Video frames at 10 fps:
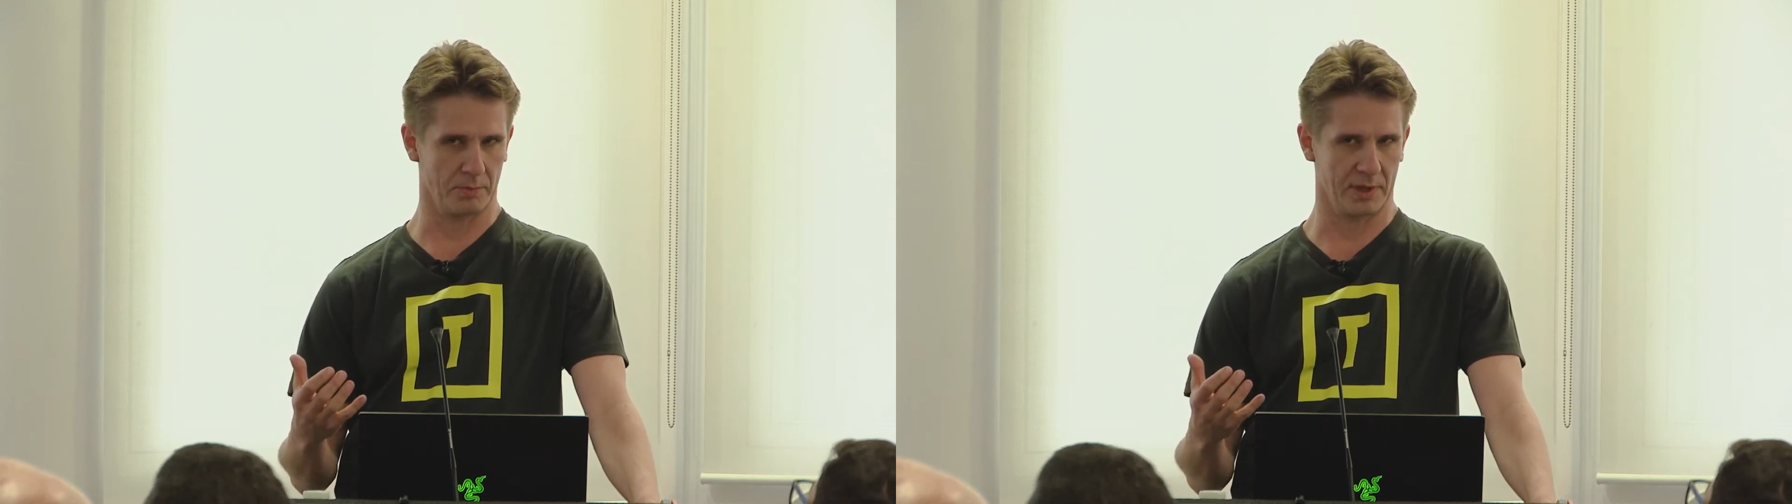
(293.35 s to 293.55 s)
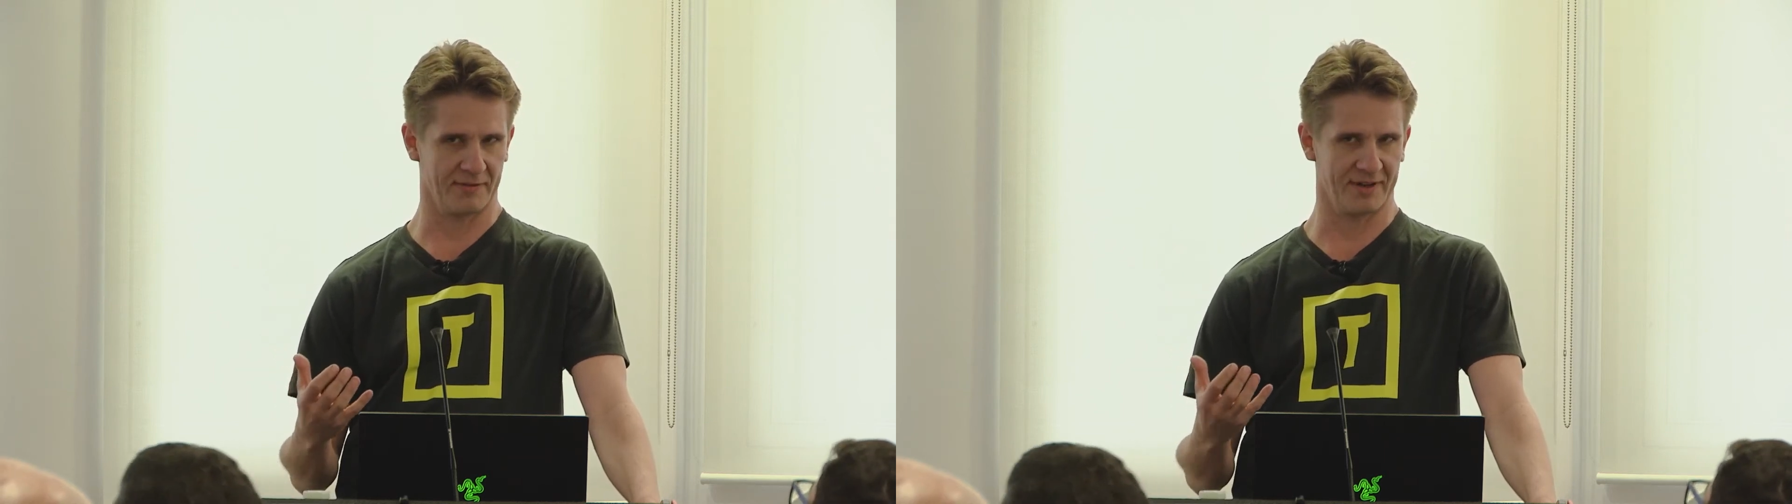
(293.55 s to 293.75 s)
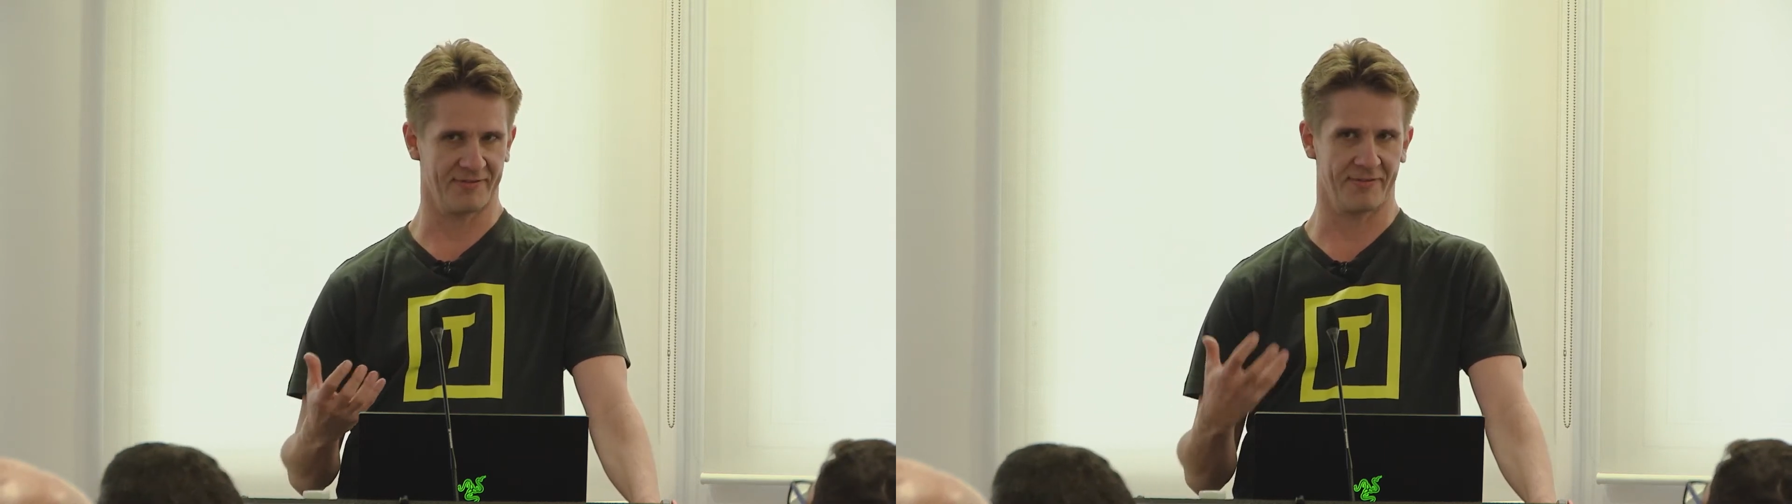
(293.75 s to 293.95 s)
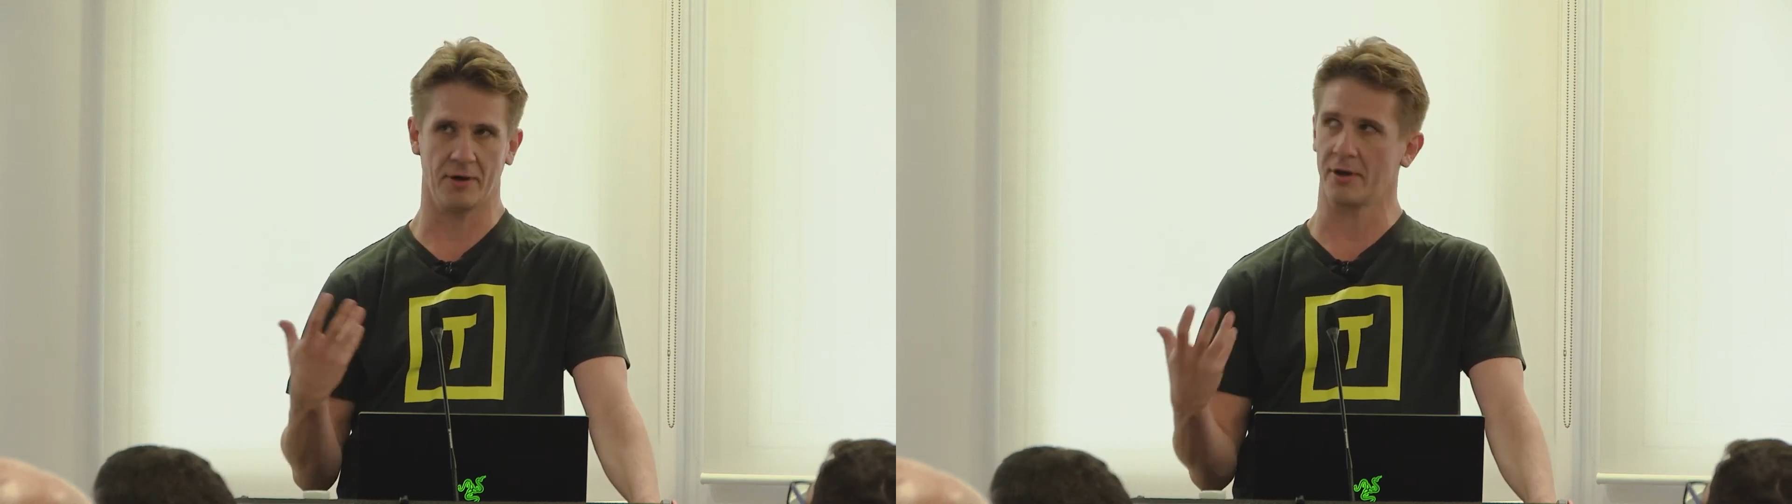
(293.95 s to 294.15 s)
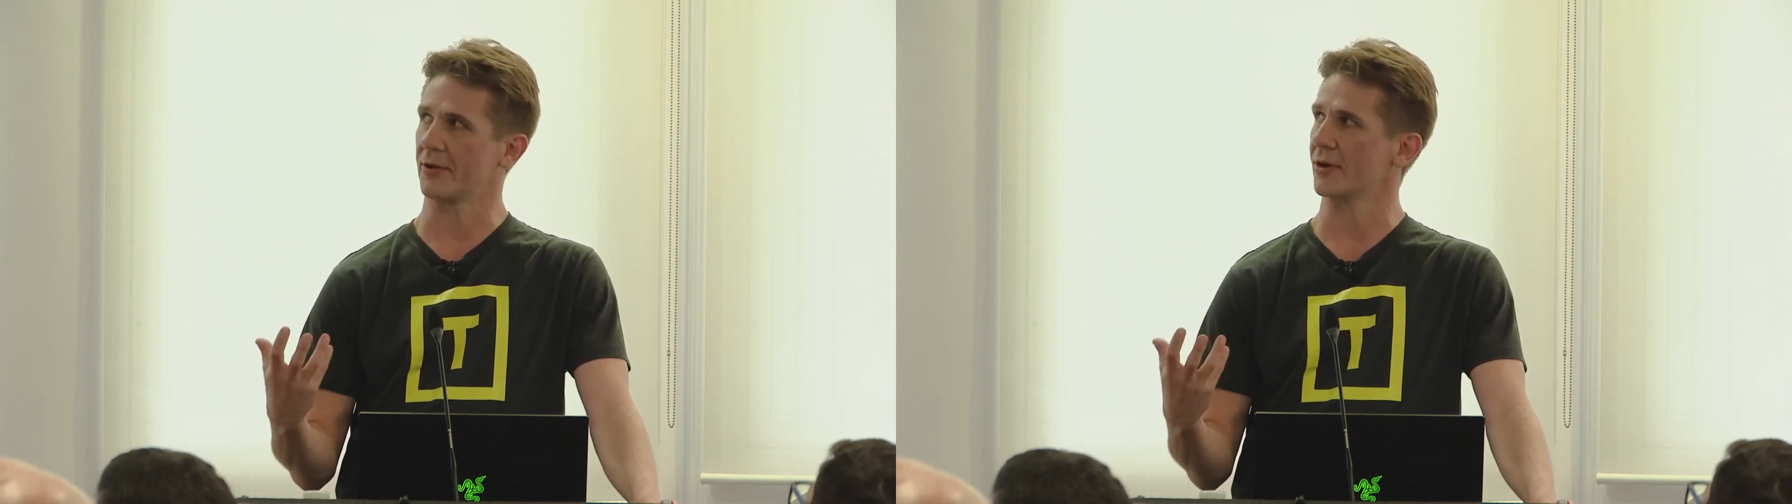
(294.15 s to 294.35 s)
even
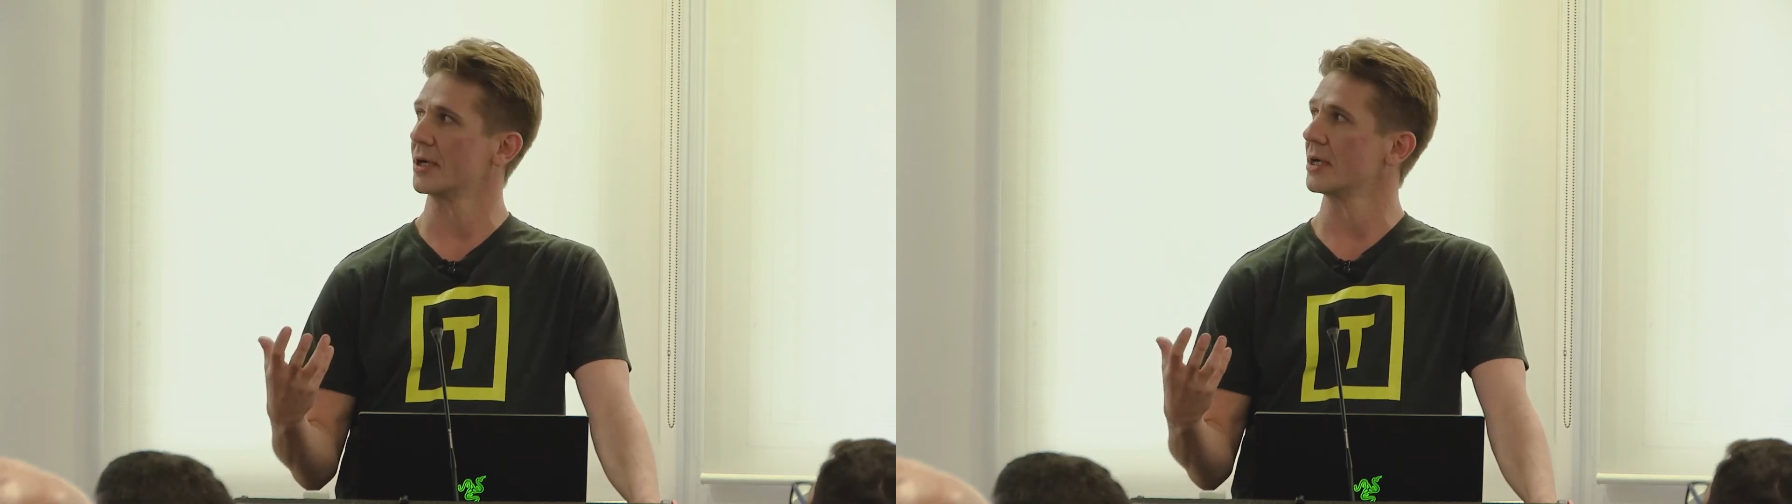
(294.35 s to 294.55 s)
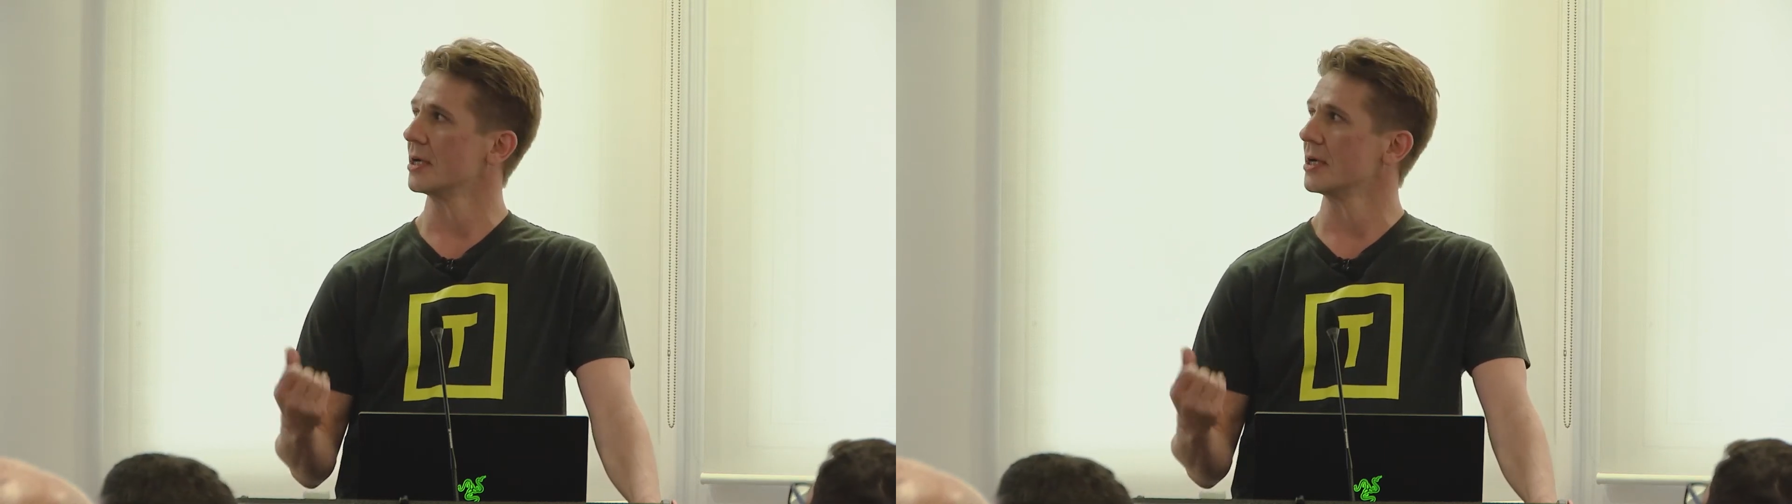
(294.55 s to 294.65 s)
further.